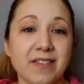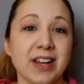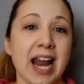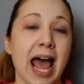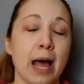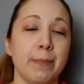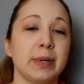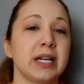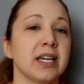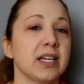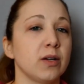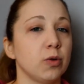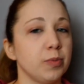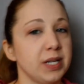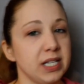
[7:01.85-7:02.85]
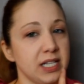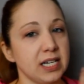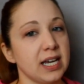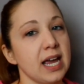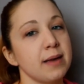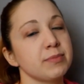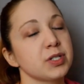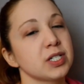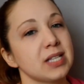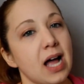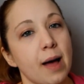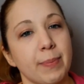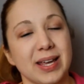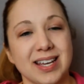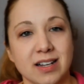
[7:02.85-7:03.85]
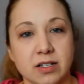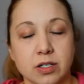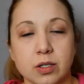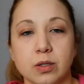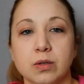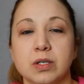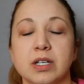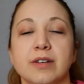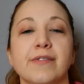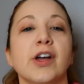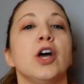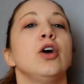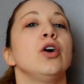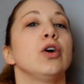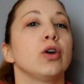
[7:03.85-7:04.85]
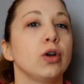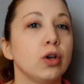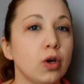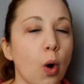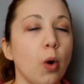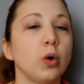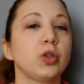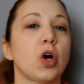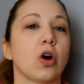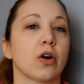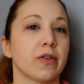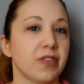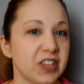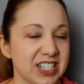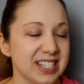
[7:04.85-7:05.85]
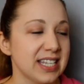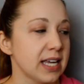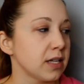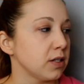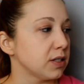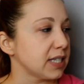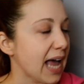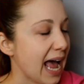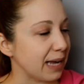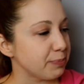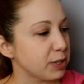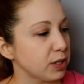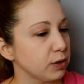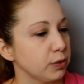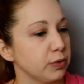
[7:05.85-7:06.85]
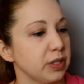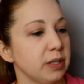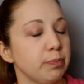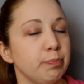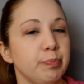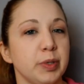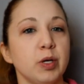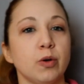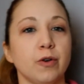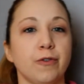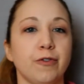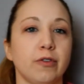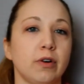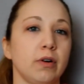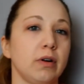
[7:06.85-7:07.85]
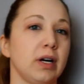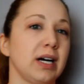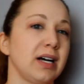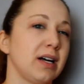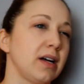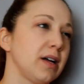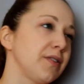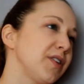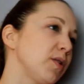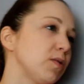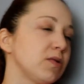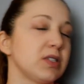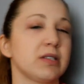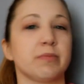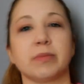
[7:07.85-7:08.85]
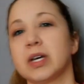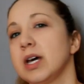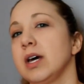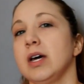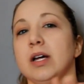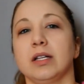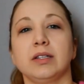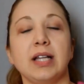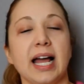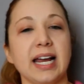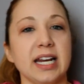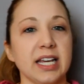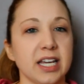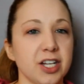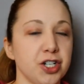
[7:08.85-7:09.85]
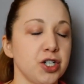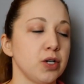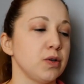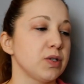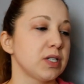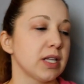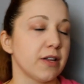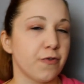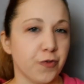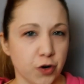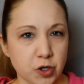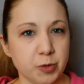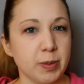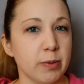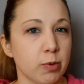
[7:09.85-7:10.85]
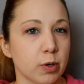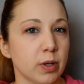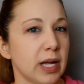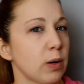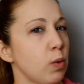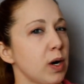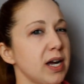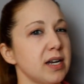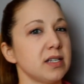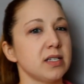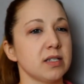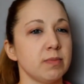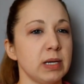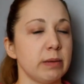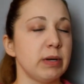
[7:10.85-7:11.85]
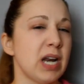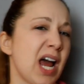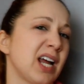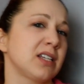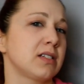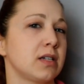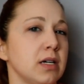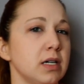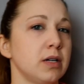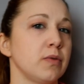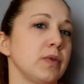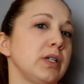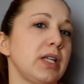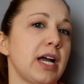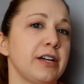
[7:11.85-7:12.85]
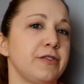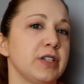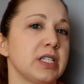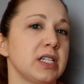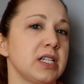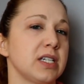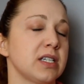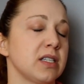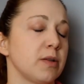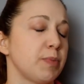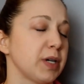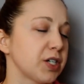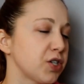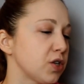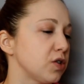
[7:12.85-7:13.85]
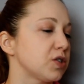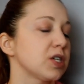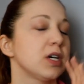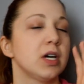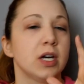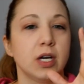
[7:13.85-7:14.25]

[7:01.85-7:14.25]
even happening, and it will be the GameStop exclusive Goldar. This thing looks absolutely beautiful. There were some lighting issues. At first, people were like, wait, is this maybe not as good in real life as it is in the pictures?